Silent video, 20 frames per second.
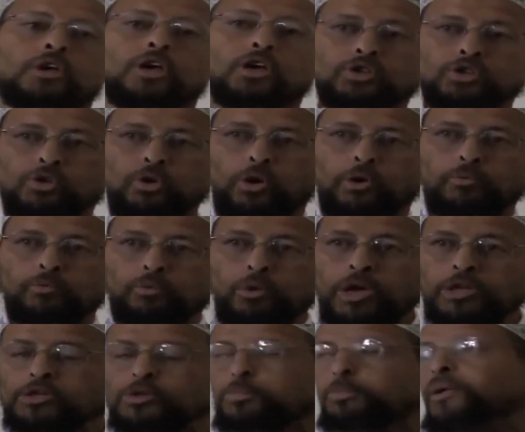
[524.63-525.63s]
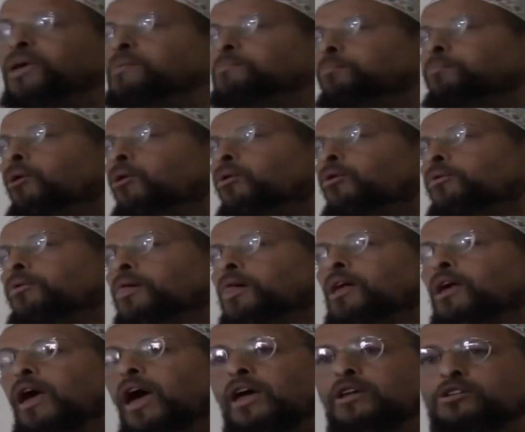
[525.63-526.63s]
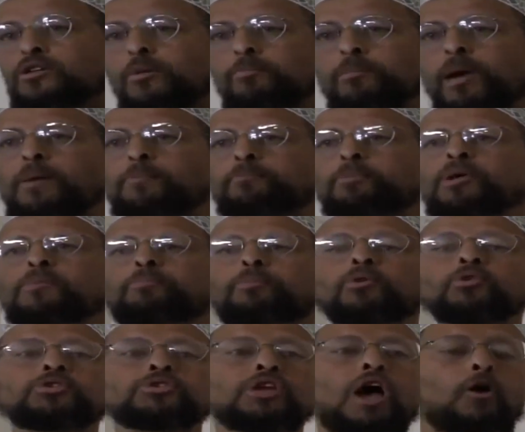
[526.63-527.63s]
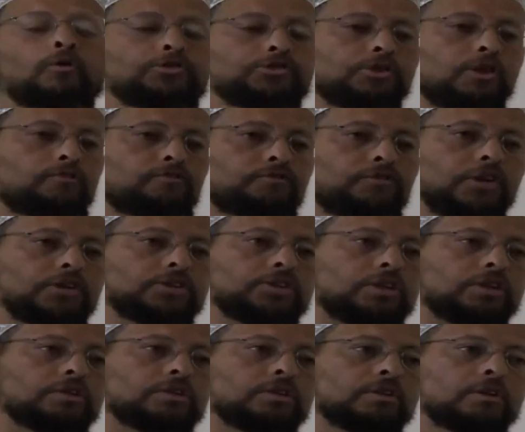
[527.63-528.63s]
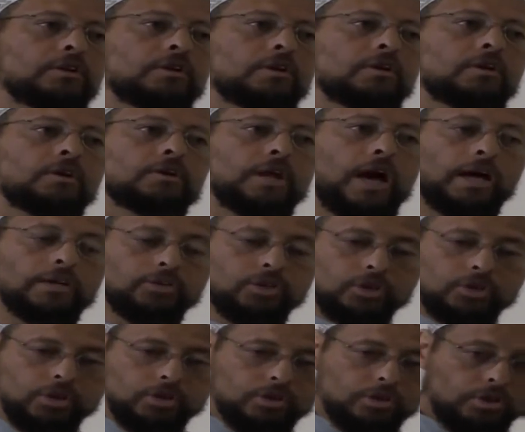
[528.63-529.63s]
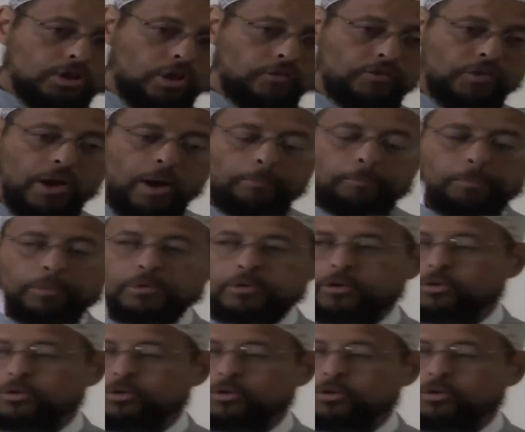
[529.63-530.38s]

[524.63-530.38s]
Is to enrich people and to make people self sufficient, not to just divvy up a